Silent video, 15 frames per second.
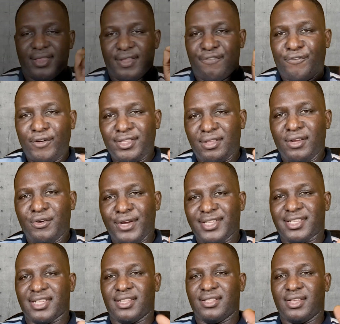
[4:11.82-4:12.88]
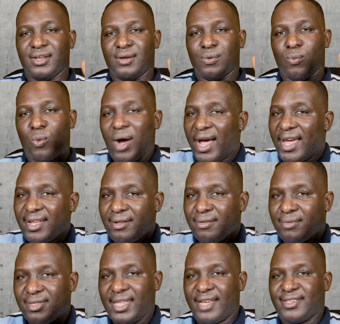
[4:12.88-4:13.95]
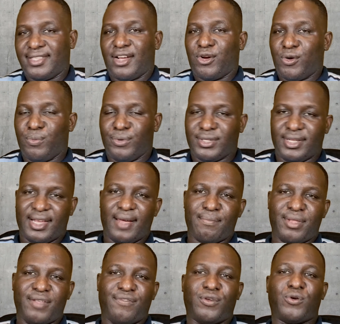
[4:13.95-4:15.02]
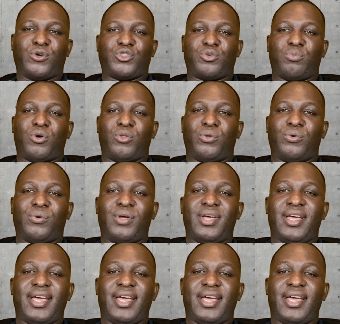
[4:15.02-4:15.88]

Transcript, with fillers: The fourth reason why textile composite can be difficult to model